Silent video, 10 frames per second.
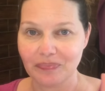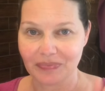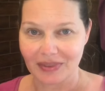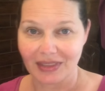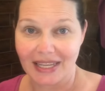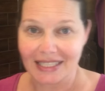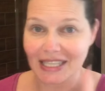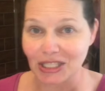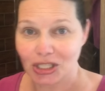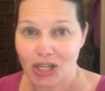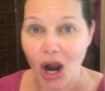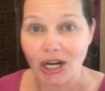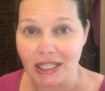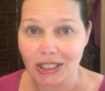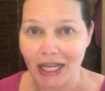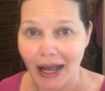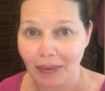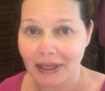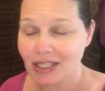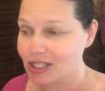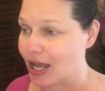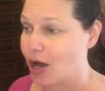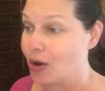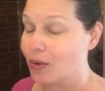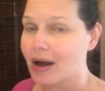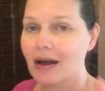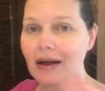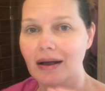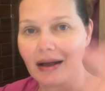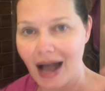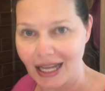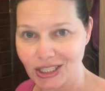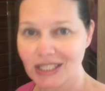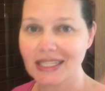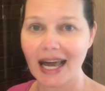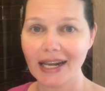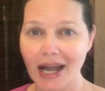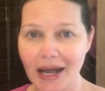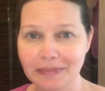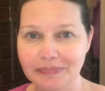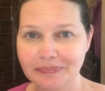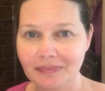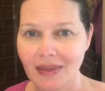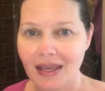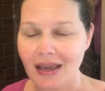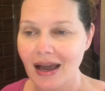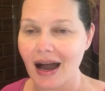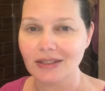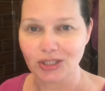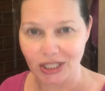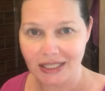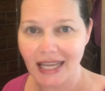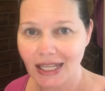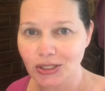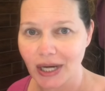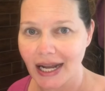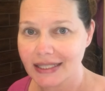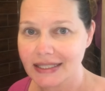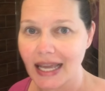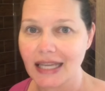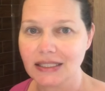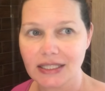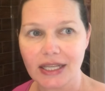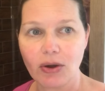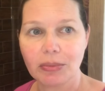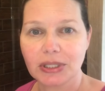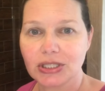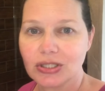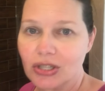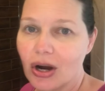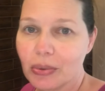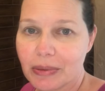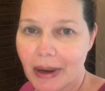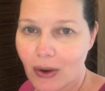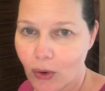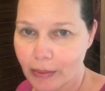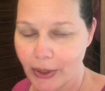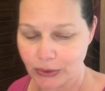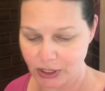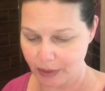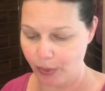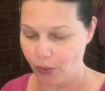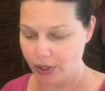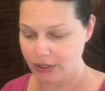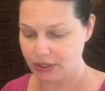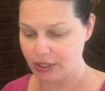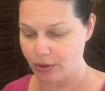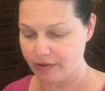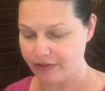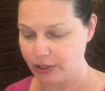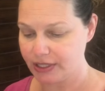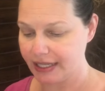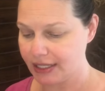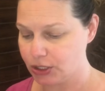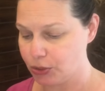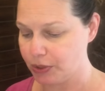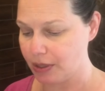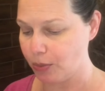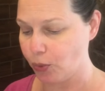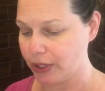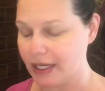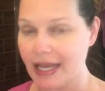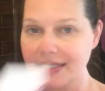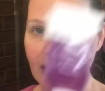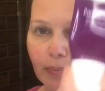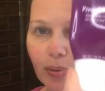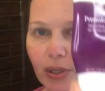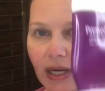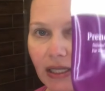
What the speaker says: let's get started, shall we? So I just got up, just got dressed, and so I'm going to start with my hormone support. So the first thing I do in the morning is I put a